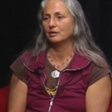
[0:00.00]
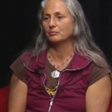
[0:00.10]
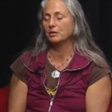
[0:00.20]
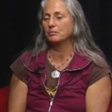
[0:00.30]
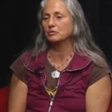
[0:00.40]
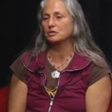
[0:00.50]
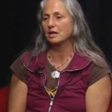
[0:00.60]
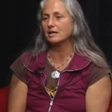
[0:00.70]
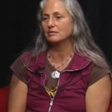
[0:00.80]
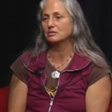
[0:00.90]
On people's
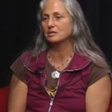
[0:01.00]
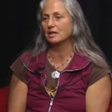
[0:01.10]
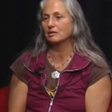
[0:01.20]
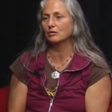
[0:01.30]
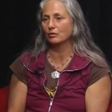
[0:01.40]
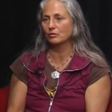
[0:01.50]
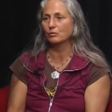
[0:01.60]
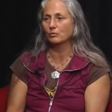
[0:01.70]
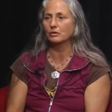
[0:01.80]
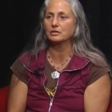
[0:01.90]
lives and
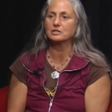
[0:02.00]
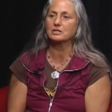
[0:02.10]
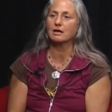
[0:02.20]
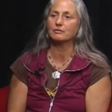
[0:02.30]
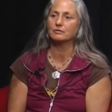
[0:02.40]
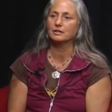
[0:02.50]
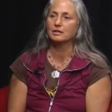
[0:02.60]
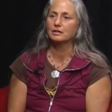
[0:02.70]
the world itself.